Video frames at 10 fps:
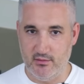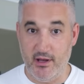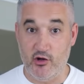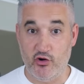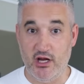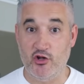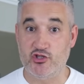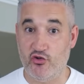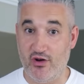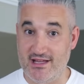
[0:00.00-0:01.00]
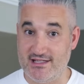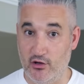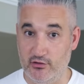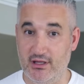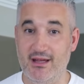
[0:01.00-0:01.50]
Pecorino is already
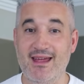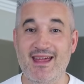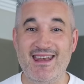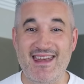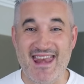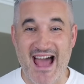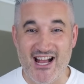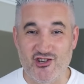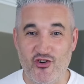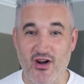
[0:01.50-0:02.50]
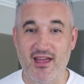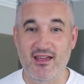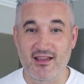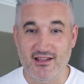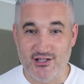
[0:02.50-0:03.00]
salty,
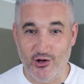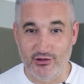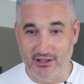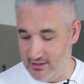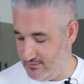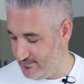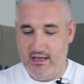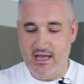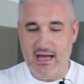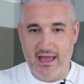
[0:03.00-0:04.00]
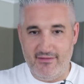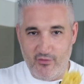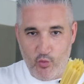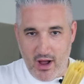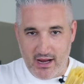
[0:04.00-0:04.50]
naturally salty. Here I have
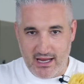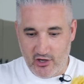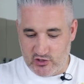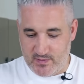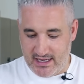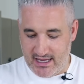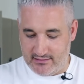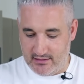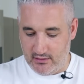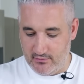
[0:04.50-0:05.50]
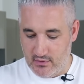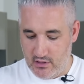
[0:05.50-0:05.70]
the 1 kilo of spaghetti,